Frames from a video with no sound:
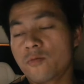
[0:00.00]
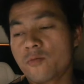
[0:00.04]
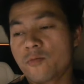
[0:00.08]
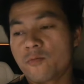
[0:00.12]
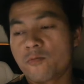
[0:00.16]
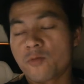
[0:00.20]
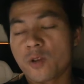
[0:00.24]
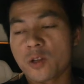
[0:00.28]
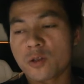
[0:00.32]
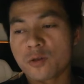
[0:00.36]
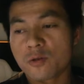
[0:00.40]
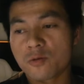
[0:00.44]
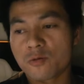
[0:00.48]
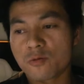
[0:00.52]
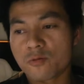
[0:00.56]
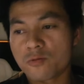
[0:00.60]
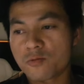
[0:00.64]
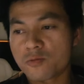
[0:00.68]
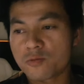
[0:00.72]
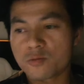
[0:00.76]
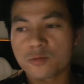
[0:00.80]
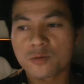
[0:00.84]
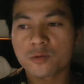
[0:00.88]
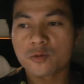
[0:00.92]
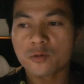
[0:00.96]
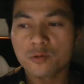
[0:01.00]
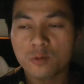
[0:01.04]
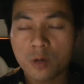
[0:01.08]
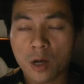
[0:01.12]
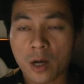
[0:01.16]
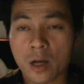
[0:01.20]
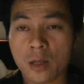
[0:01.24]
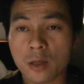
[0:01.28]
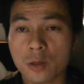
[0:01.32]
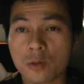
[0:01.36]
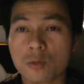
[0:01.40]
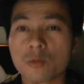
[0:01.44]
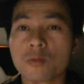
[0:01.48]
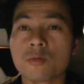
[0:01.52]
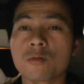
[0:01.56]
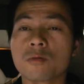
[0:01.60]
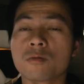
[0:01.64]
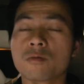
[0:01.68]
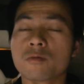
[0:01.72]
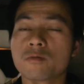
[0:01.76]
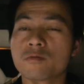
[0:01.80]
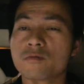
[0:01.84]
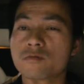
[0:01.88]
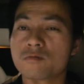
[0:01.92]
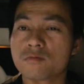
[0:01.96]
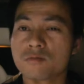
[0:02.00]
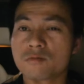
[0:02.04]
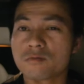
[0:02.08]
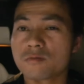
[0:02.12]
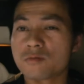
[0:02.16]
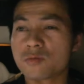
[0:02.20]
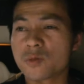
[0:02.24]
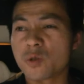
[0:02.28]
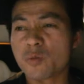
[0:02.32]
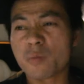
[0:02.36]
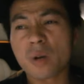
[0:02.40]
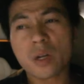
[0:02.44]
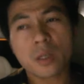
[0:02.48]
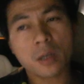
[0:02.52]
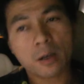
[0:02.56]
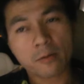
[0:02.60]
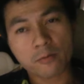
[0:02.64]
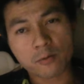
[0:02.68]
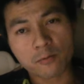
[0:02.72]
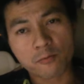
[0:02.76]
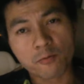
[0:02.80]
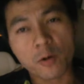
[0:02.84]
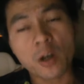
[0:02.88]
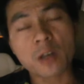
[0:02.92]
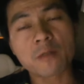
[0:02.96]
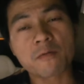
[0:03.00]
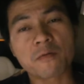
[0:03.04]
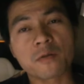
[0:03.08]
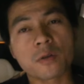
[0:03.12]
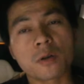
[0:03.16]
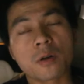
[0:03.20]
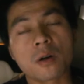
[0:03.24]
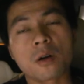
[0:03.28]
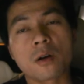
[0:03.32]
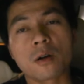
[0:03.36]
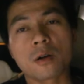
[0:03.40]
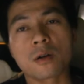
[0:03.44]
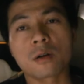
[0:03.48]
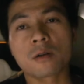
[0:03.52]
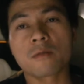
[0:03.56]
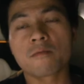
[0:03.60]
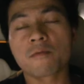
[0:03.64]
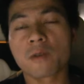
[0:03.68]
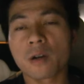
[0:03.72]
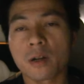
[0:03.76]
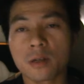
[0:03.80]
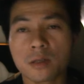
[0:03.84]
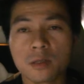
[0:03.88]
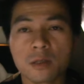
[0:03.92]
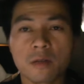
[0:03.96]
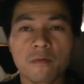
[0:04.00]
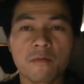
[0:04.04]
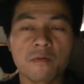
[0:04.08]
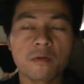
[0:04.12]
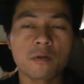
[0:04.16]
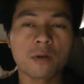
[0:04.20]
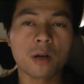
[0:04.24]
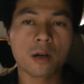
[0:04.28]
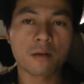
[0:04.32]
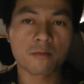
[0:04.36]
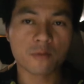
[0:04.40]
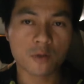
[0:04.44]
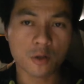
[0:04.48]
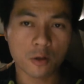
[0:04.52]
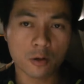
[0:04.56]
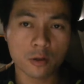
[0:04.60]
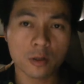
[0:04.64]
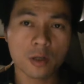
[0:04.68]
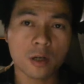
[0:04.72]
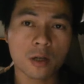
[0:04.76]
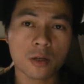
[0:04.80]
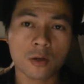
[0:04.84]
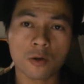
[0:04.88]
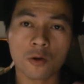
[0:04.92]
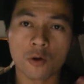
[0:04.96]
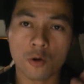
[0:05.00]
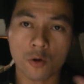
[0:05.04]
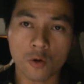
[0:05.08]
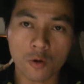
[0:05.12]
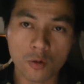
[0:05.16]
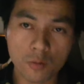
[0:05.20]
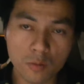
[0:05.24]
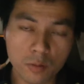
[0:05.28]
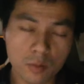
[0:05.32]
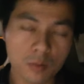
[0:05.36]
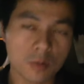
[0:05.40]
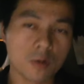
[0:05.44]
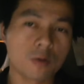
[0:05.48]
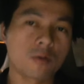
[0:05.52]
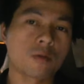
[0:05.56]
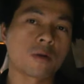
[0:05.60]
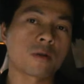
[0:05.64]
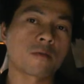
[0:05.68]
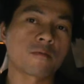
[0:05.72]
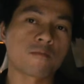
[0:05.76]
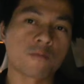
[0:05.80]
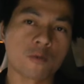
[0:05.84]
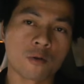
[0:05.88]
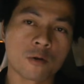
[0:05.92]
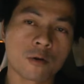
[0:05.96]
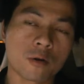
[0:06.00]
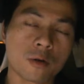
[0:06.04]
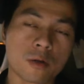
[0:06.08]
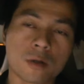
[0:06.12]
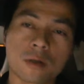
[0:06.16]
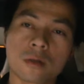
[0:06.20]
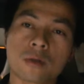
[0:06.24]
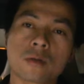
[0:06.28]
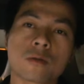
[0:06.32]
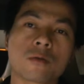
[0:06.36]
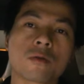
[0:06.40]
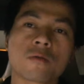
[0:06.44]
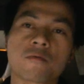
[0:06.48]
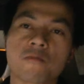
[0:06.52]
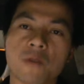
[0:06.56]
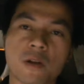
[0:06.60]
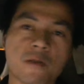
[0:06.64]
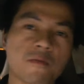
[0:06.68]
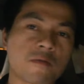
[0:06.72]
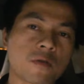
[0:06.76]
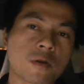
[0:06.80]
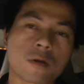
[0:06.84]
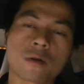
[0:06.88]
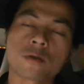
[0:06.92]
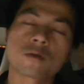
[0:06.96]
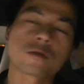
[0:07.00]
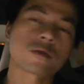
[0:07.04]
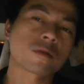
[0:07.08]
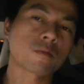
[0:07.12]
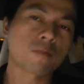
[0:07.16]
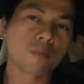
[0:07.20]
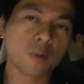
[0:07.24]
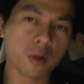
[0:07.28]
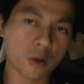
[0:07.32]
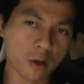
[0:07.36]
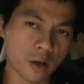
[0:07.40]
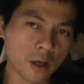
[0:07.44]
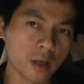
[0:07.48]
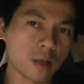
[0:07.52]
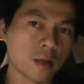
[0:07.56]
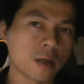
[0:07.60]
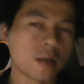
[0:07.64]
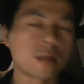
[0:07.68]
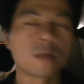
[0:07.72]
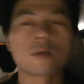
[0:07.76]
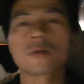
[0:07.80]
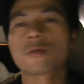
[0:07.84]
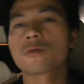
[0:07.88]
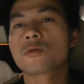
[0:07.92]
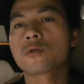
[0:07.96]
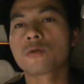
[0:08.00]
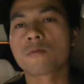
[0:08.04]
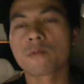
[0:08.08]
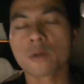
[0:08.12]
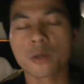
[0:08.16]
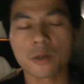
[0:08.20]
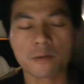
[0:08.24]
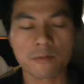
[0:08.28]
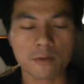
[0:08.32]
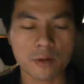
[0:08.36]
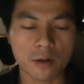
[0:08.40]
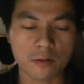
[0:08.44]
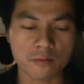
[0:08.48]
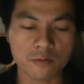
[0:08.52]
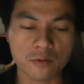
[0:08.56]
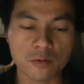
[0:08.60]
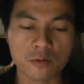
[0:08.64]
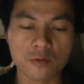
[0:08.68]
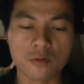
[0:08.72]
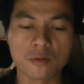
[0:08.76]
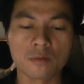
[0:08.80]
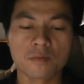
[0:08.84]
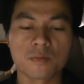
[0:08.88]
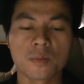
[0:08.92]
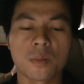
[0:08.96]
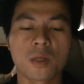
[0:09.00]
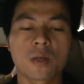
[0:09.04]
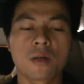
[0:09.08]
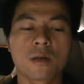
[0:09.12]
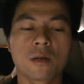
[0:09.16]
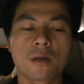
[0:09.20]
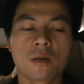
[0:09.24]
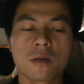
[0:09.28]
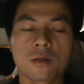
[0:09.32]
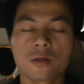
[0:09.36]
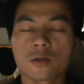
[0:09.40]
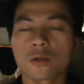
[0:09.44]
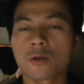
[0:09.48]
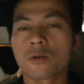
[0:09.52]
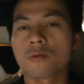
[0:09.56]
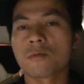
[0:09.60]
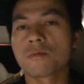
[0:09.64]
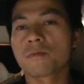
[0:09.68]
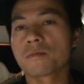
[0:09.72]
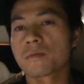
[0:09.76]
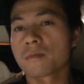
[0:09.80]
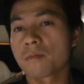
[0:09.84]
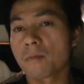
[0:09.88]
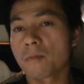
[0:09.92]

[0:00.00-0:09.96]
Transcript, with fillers: when you do that, you, you might have to wait for the car, whereas if you have charging at home or at work, you don't wait for it, you just plug in and then you do whatever you have to do. So